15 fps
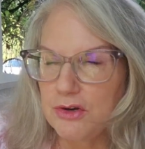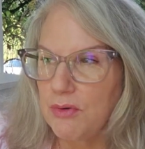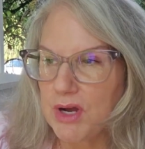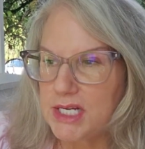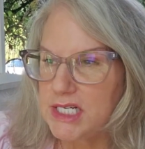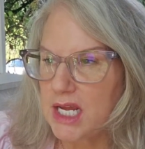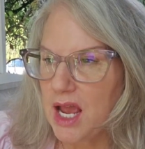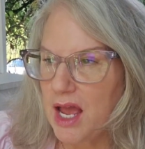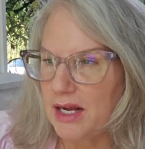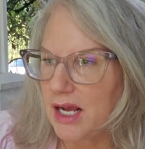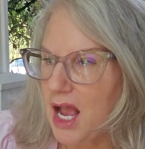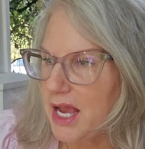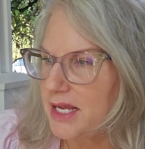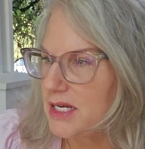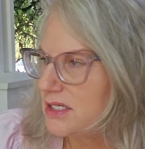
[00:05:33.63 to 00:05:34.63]
no idea how to
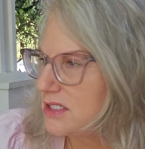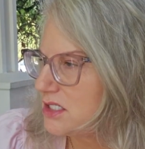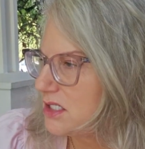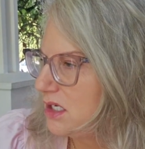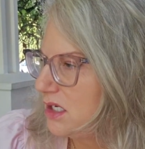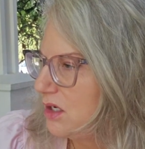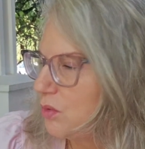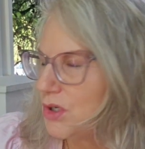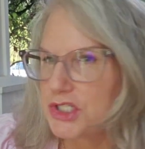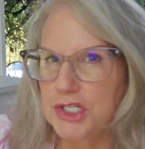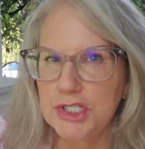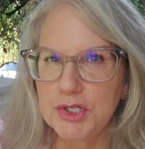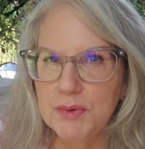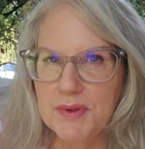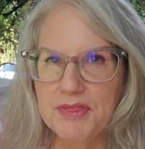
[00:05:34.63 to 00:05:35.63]
hide it, what
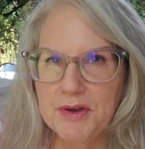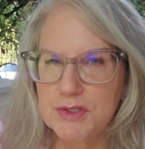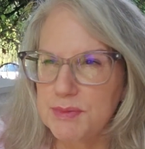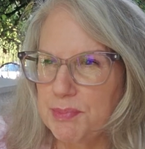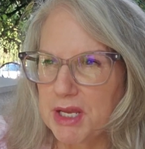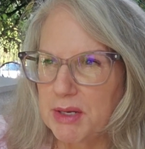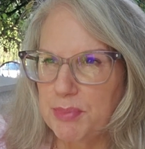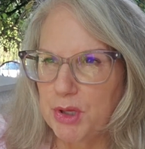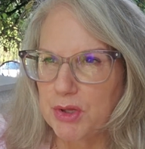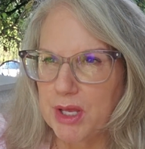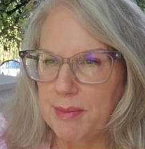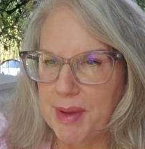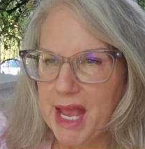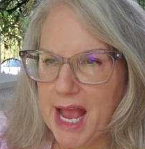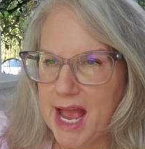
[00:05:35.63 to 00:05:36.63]
to do with those big
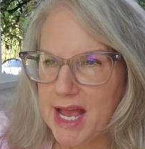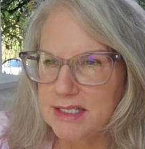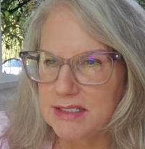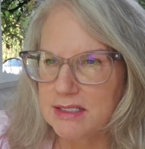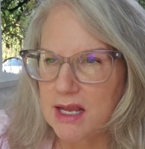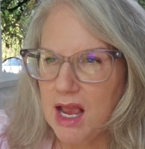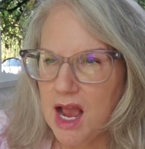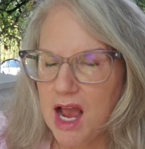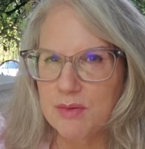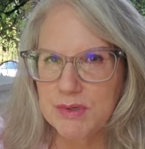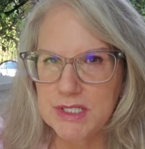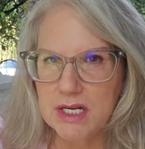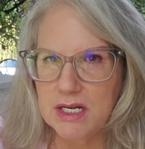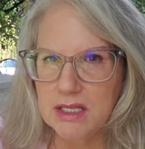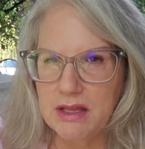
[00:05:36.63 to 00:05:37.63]
bulky pads. I
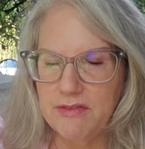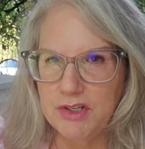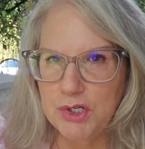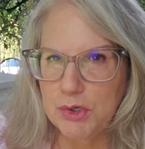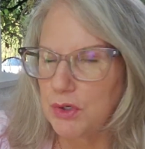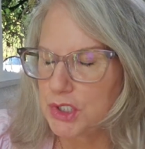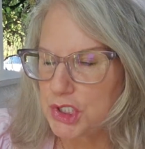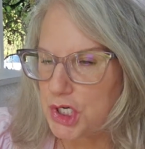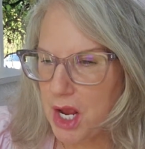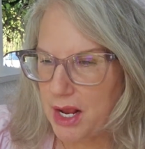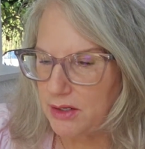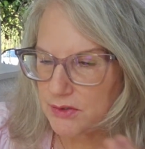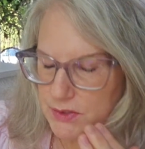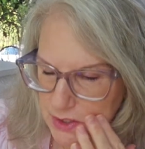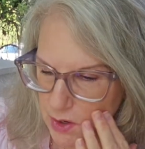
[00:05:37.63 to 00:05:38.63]
was an eleven-year-old
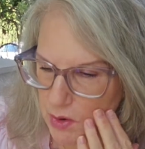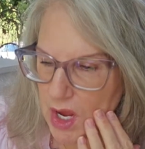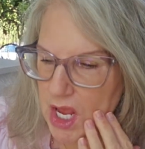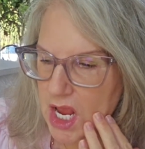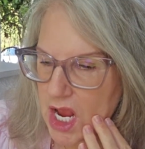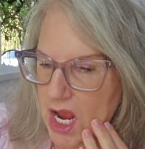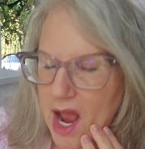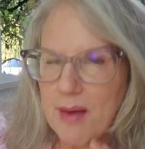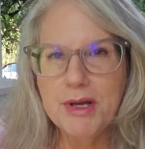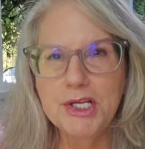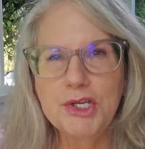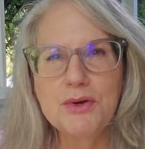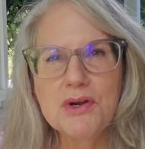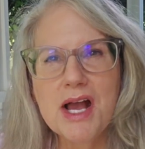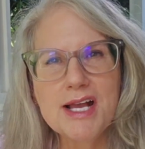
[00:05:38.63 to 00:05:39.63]
child. So how
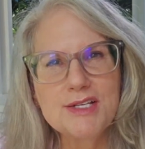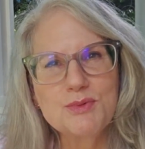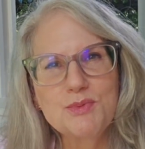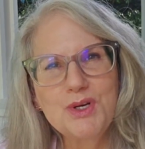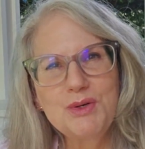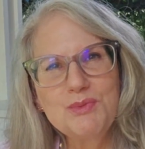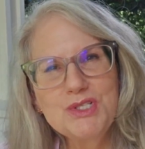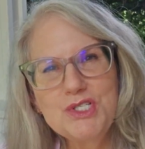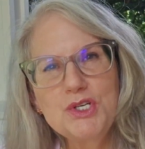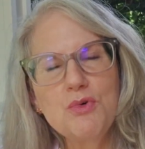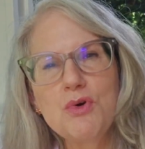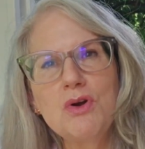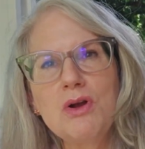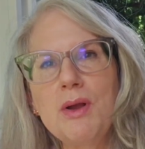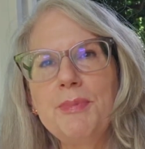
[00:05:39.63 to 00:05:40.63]
about you guys? When was
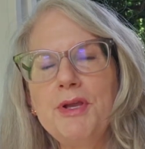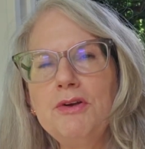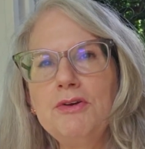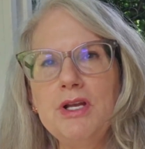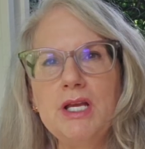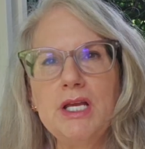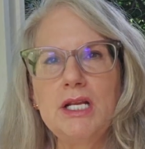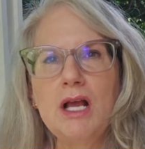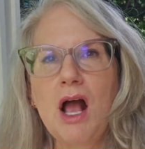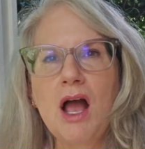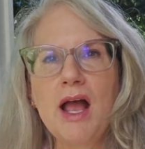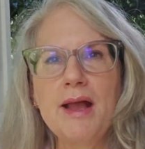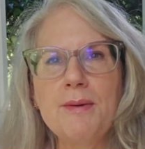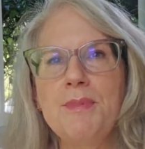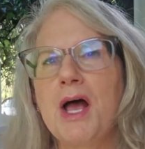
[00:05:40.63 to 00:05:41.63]
your period?
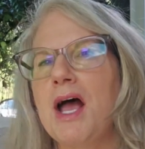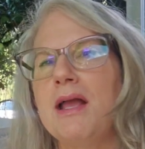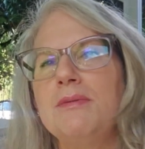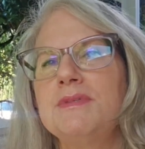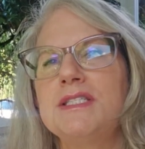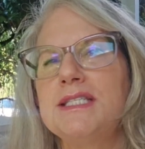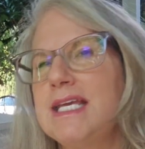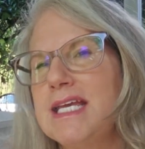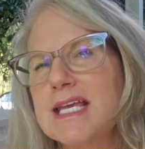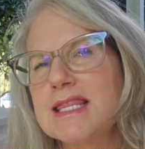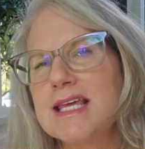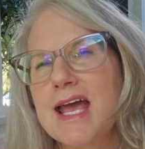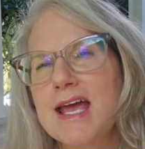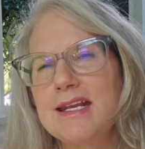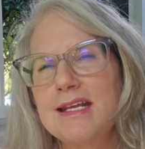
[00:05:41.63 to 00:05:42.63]
Um, I'm seeing
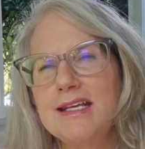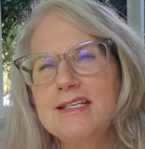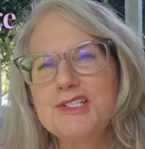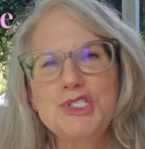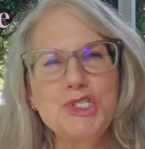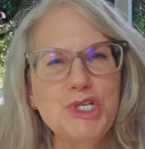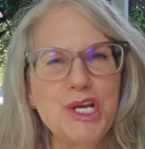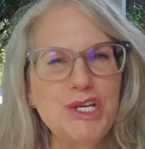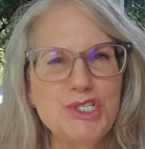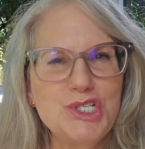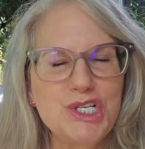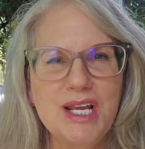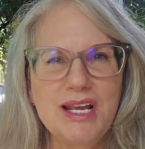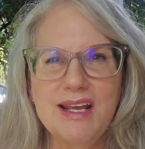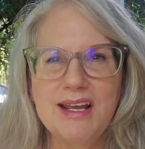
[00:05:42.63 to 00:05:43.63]
that it is
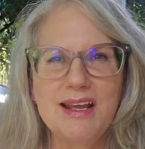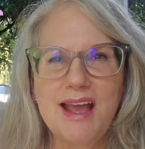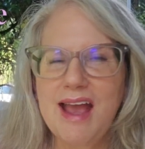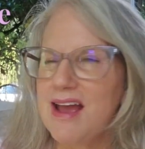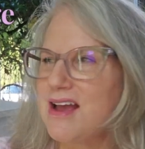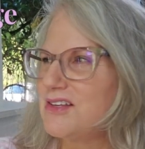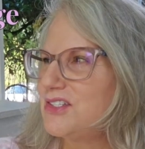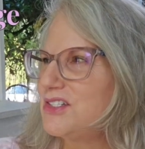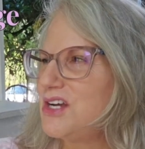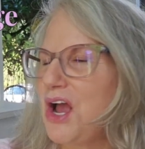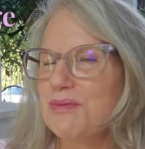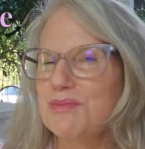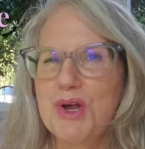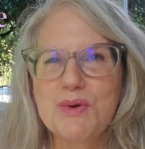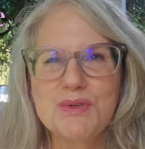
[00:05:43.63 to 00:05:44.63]
changing as
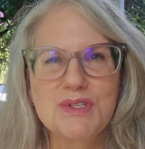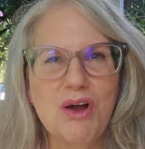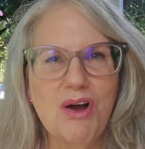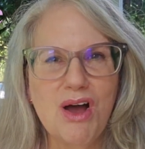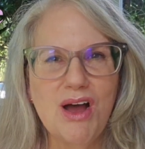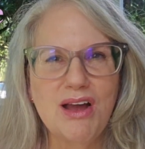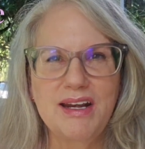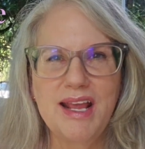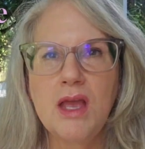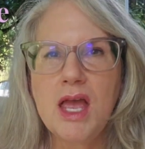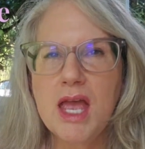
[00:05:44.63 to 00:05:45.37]
time goes on.